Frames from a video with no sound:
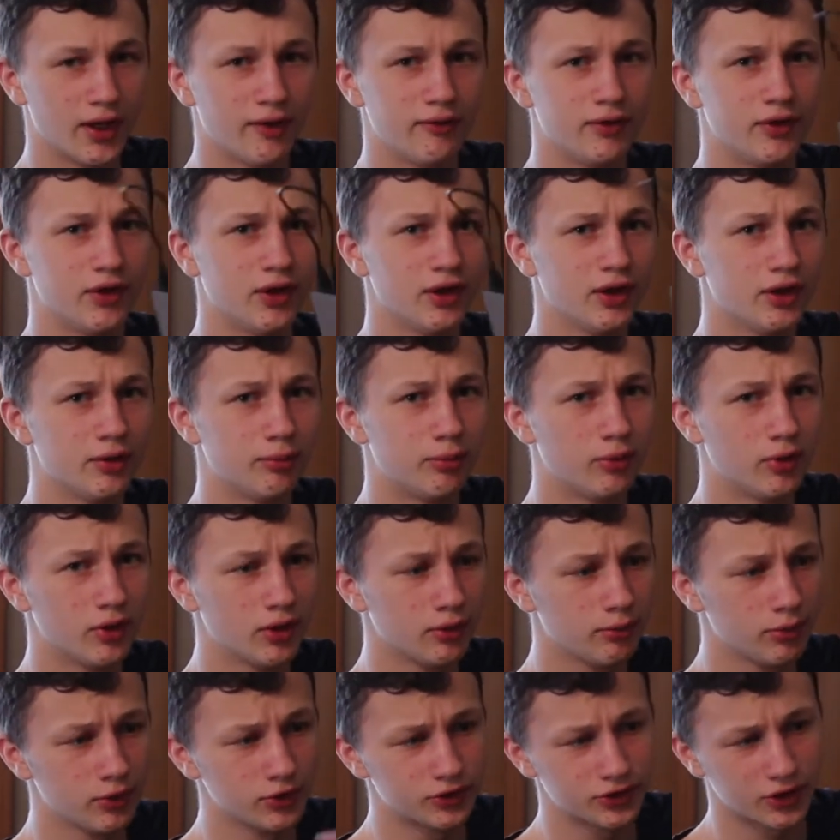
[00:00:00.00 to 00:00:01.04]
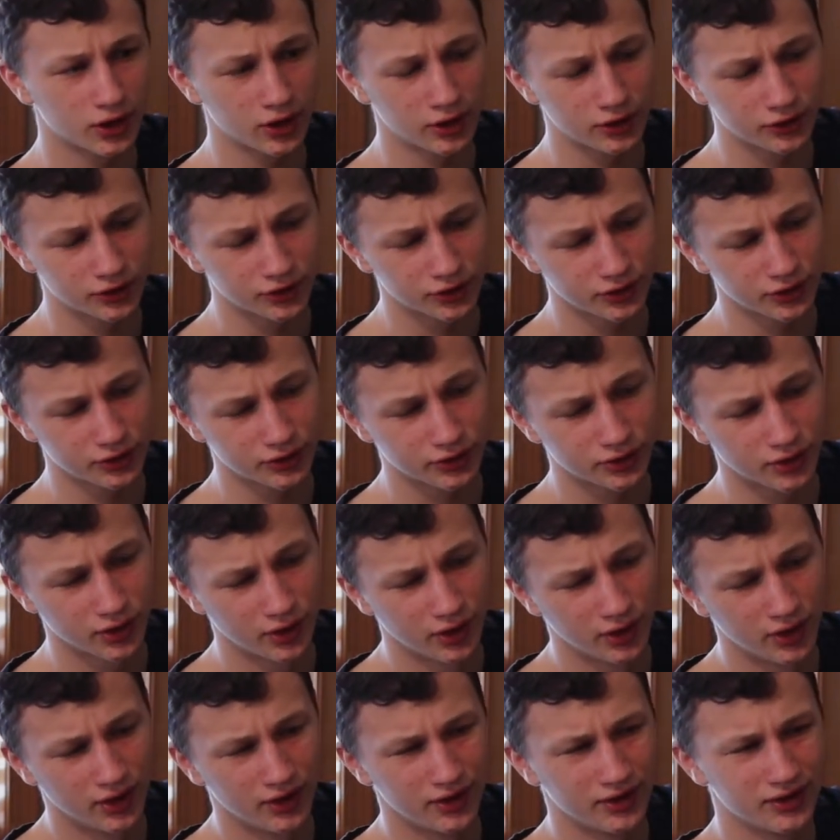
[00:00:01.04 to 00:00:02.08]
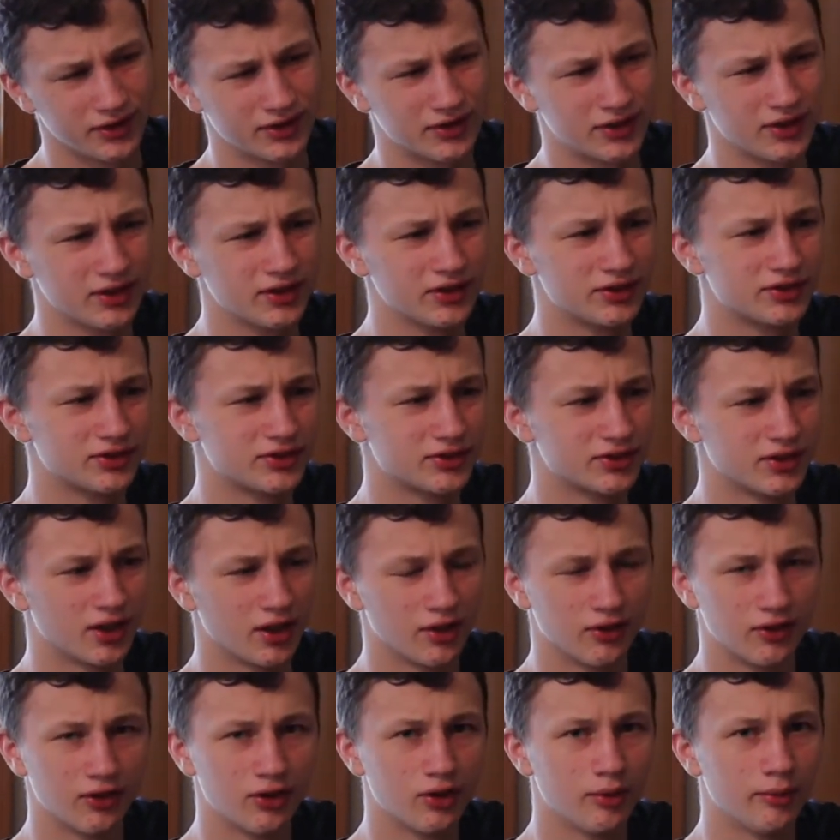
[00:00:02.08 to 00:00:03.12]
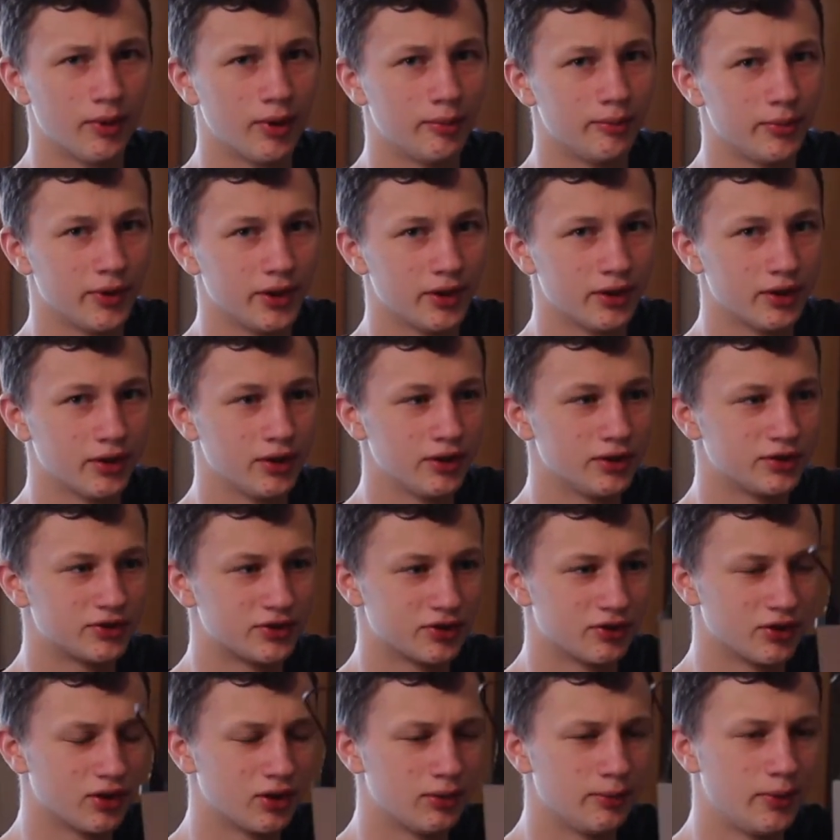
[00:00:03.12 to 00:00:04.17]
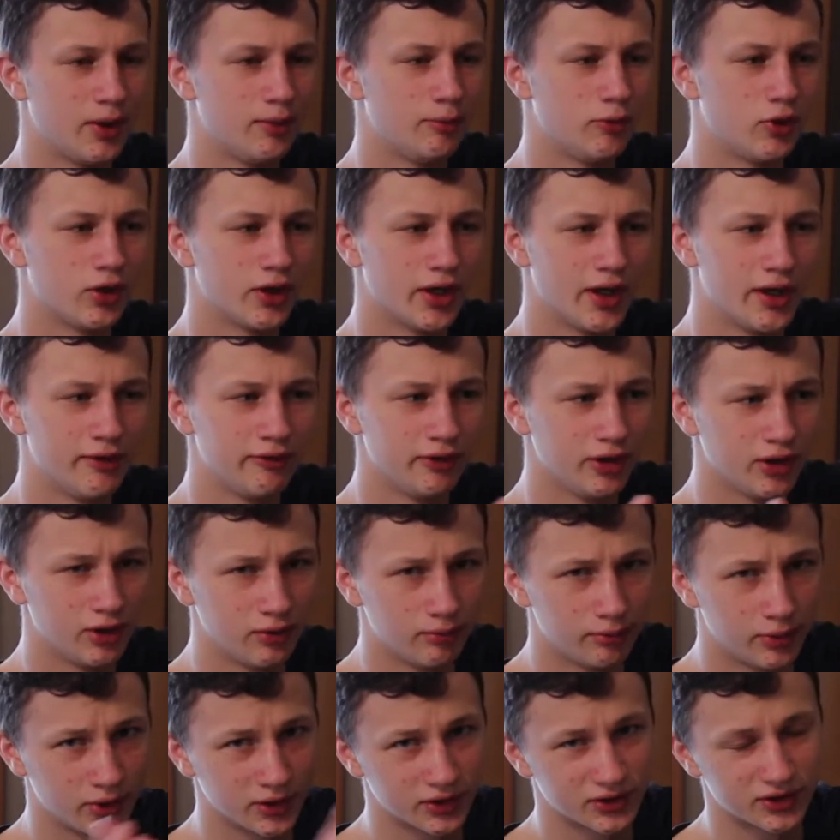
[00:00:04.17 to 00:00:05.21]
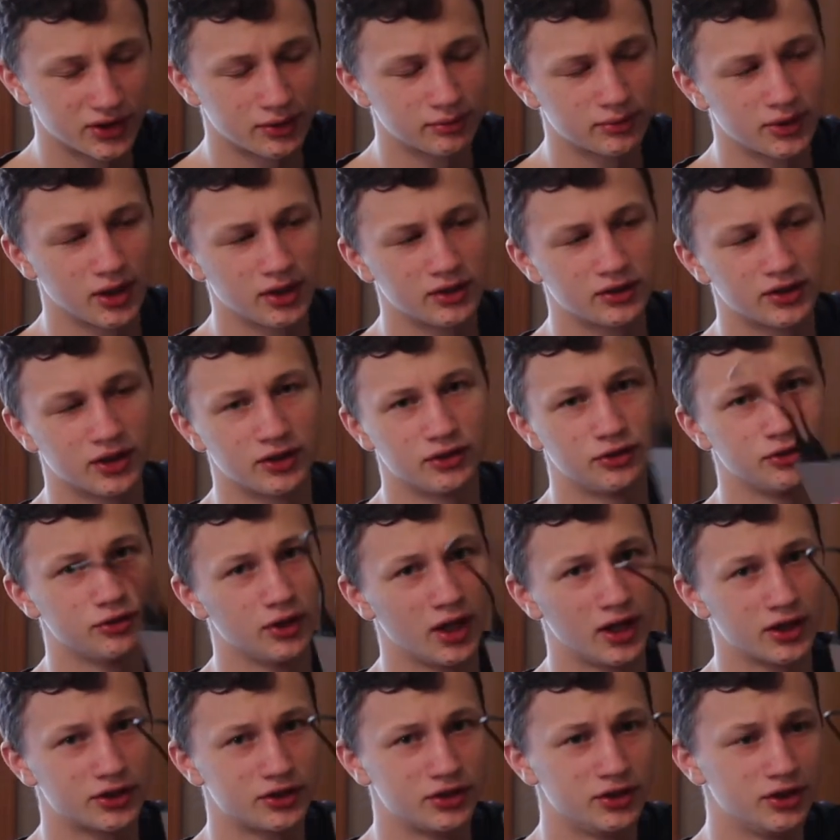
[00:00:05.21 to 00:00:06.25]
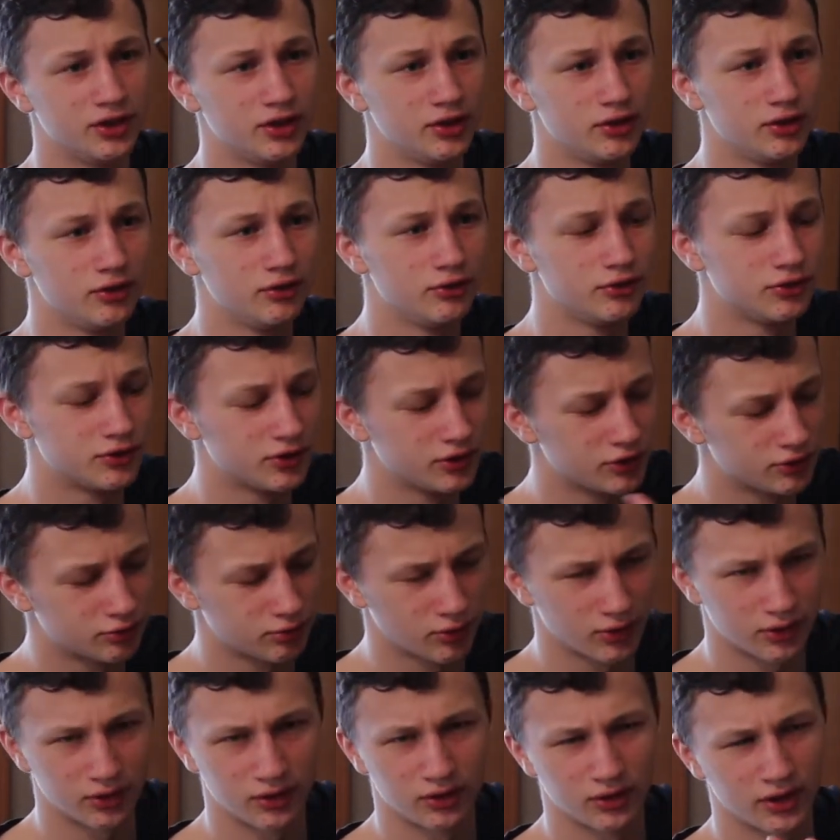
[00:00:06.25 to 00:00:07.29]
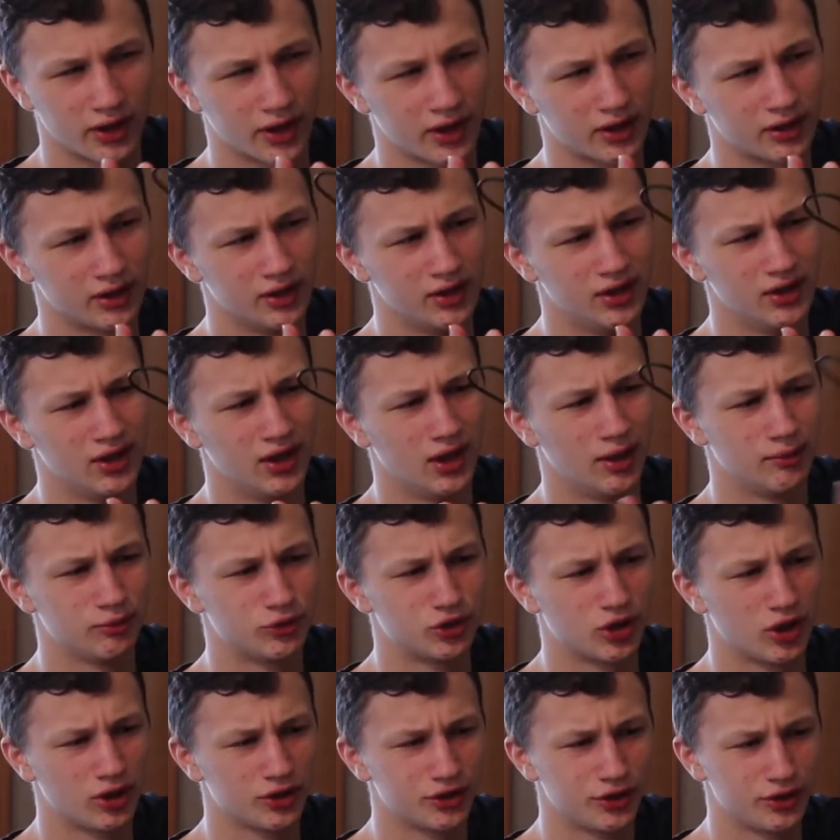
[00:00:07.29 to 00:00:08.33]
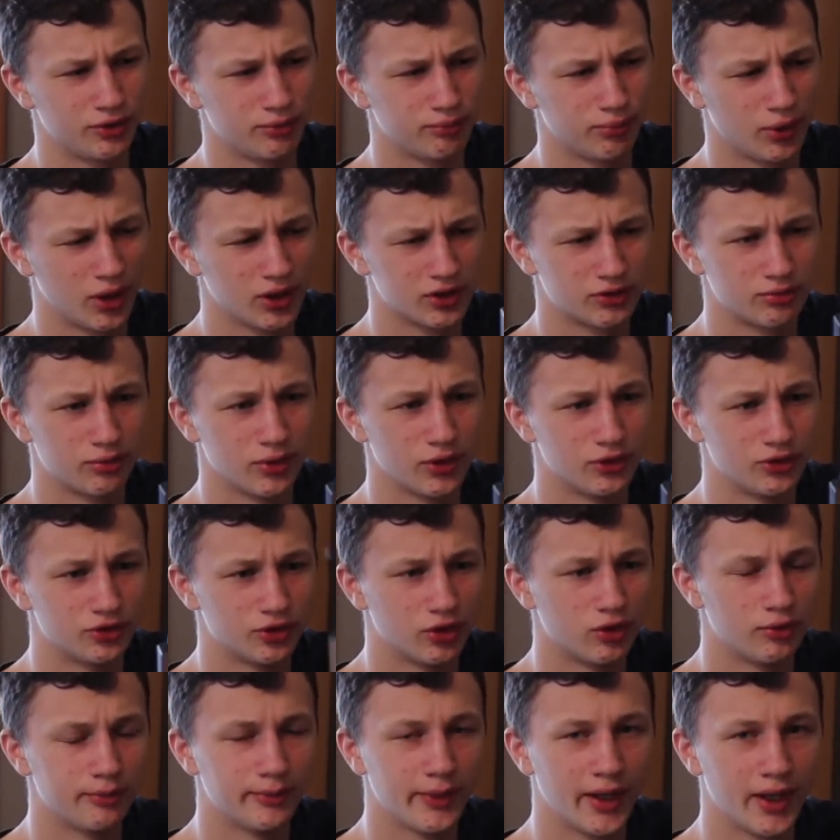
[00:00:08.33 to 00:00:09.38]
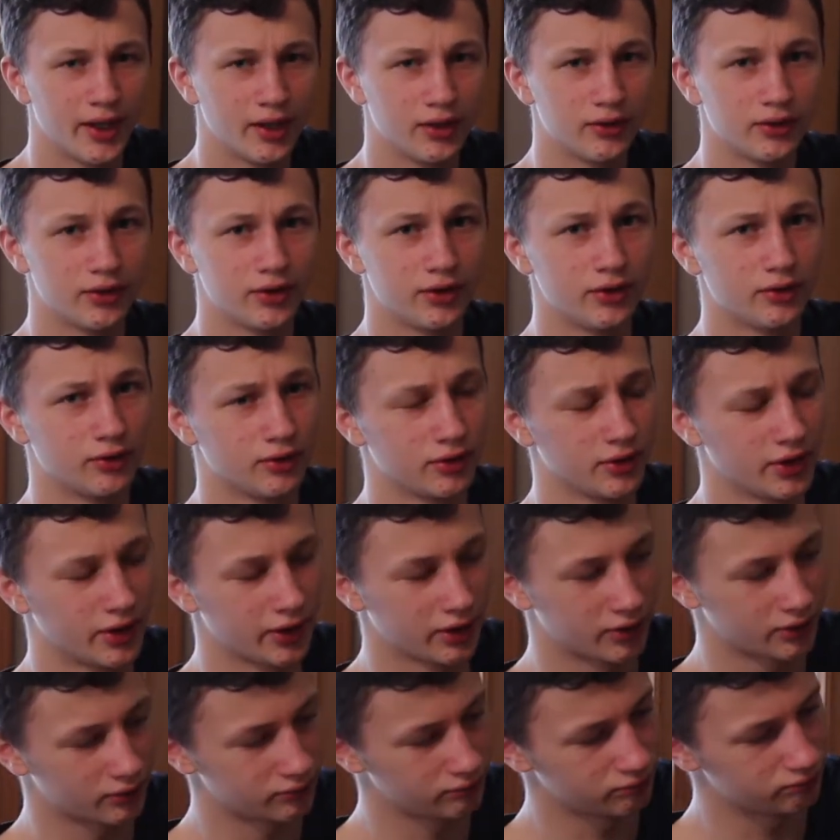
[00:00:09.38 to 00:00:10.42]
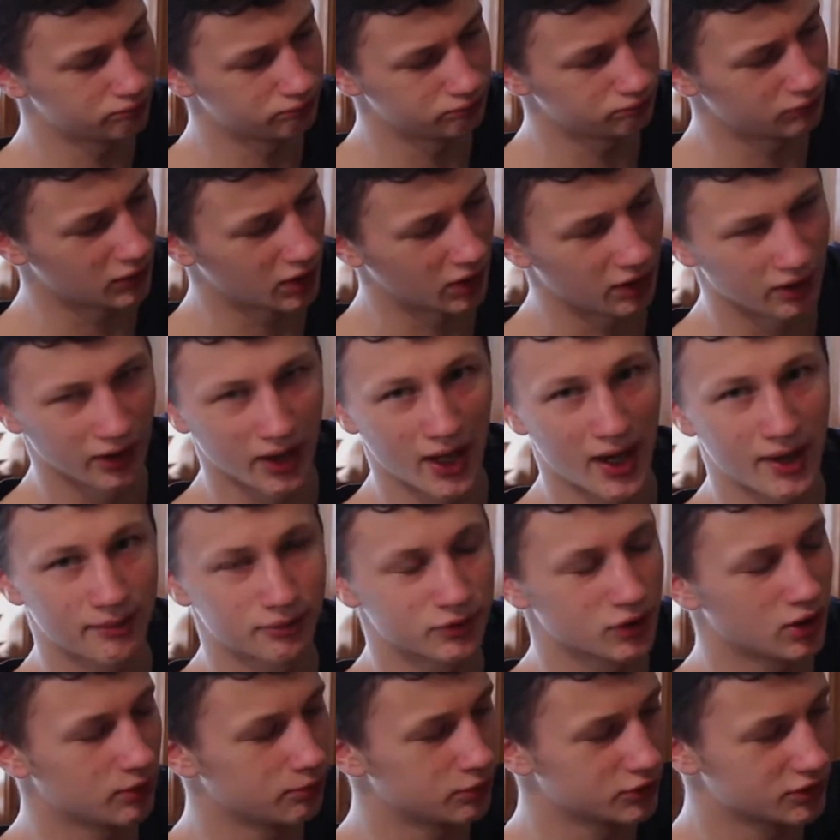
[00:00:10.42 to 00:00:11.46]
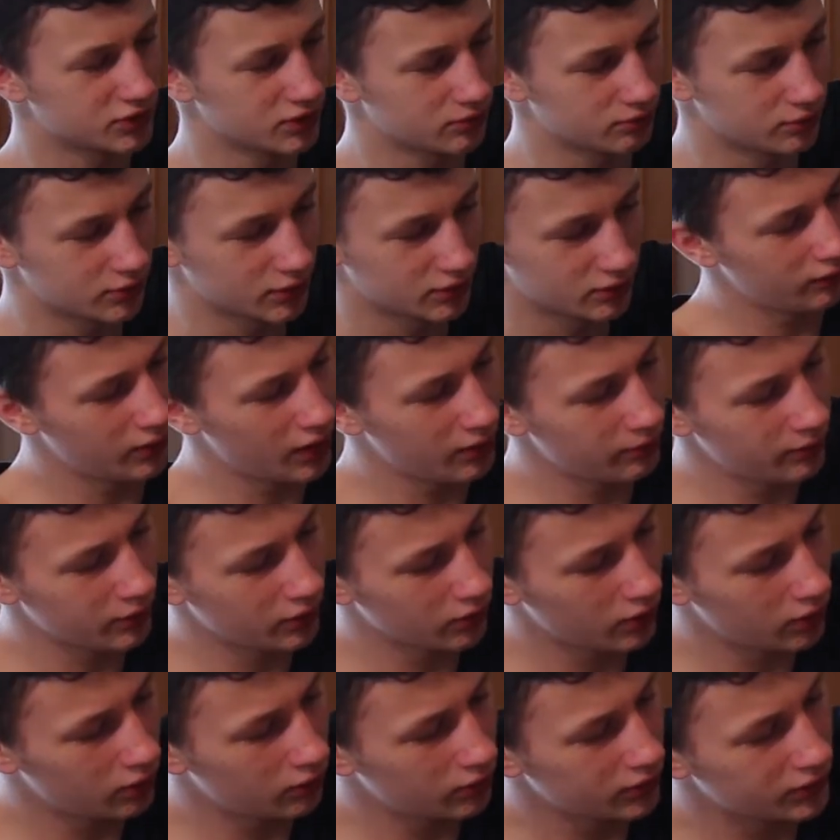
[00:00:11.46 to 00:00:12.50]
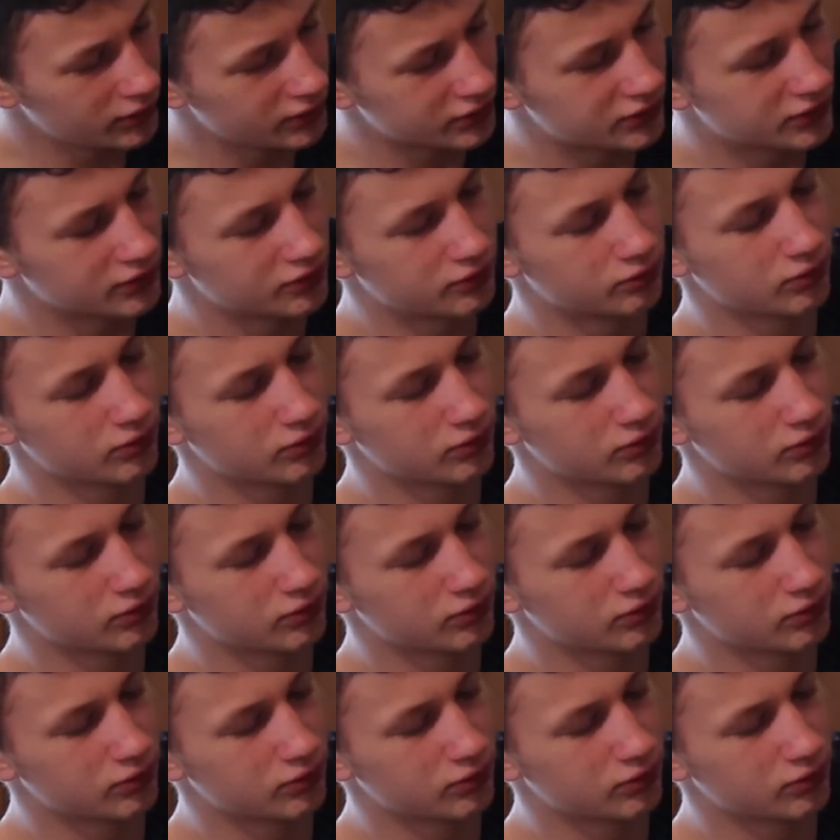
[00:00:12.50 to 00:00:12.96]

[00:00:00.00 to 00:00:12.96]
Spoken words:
have another portable charger. This thing's a little bit bigger. It's a little bit more heavier, but sometimes I do actually need to use this, whether like I'm charging possibly a drone battery or like a laptop or something. Right below it, this is